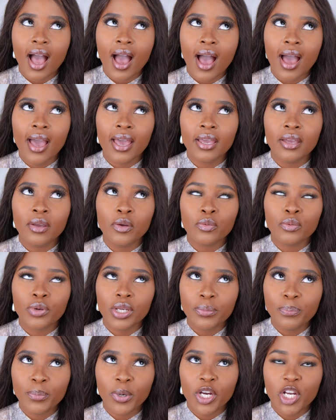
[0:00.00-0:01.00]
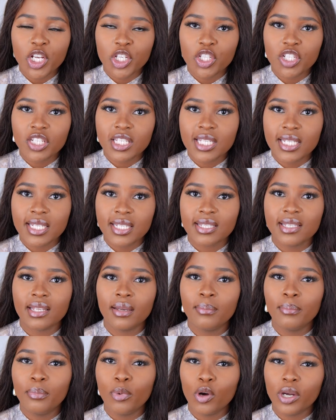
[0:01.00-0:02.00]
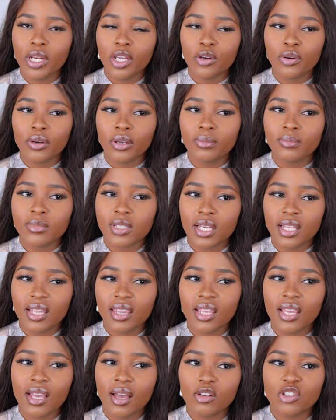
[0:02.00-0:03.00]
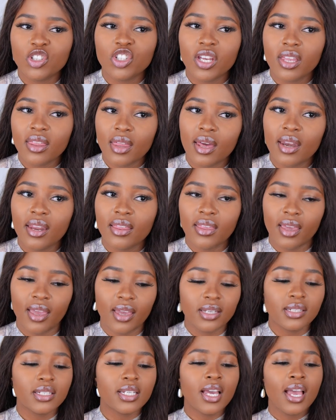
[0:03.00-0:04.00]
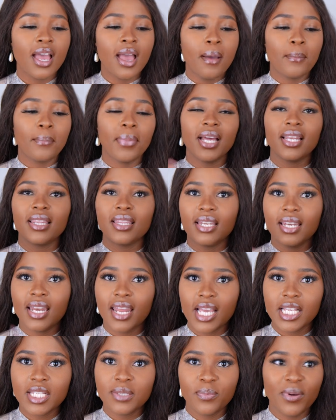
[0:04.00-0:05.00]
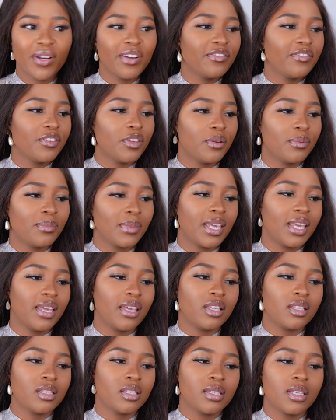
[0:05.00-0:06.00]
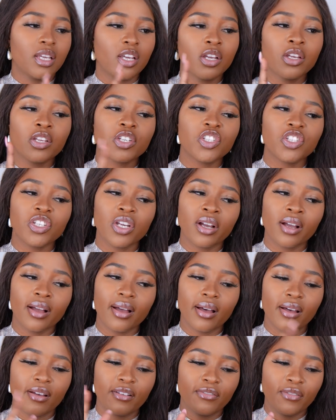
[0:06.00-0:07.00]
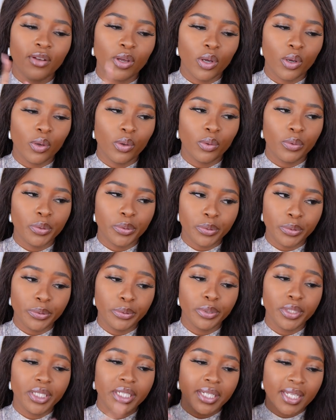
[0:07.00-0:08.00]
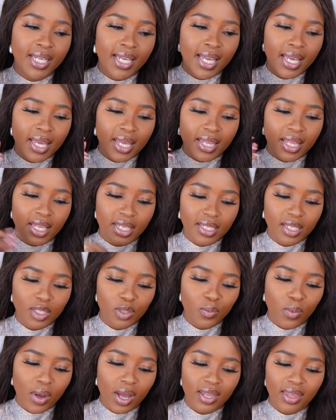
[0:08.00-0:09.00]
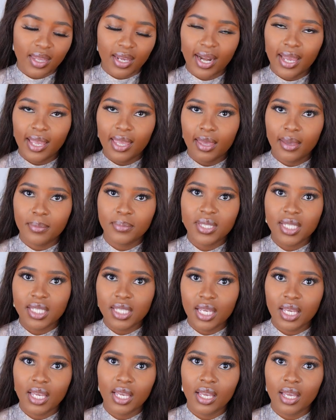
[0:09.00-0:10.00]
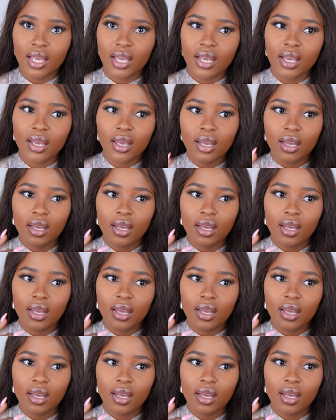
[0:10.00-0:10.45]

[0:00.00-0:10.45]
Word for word: I repurchased some body creams. I think I'll share that at the end. But the next perfume is Shaghaf Oud. This is one that I kept seeing